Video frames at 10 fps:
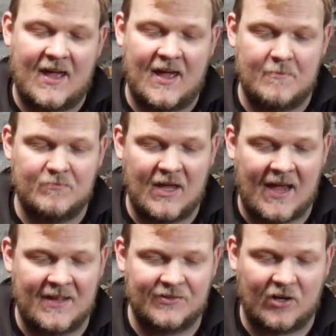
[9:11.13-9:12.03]

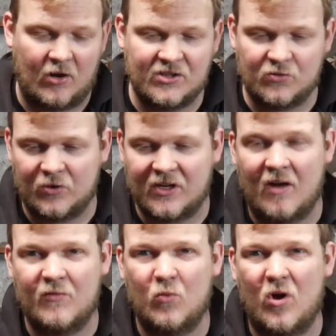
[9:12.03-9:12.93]
And I just want to
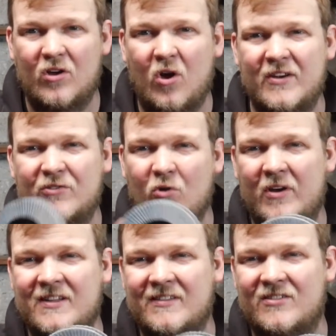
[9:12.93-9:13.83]
cover what kind of
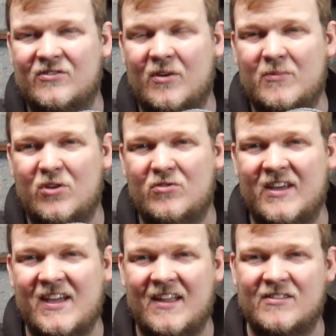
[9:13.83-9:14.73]
grinding discs I'm
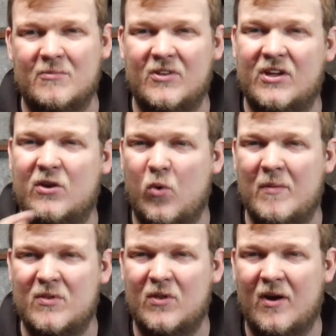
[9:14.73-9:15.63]
using and some of the
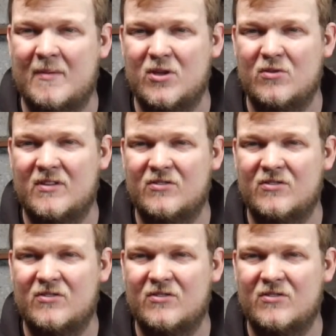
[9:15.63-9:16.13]
equipment that I'm using